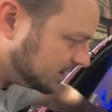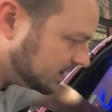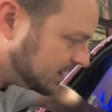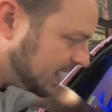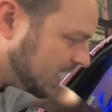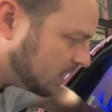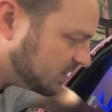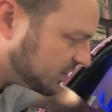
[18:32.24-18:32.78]
And
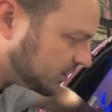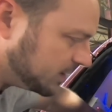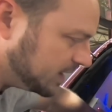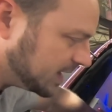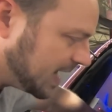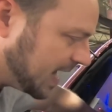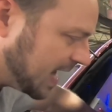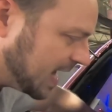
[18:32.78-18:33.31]
now I'm at
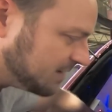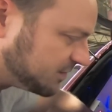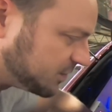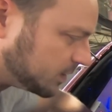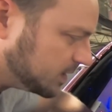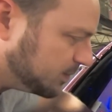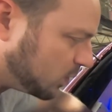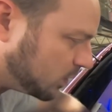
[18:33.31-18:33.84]
3.5,
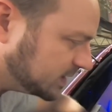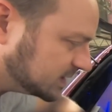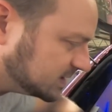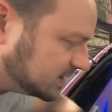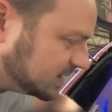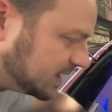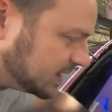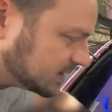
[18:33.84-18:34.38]

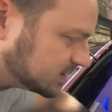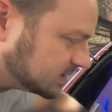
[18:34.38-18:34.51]
3.6,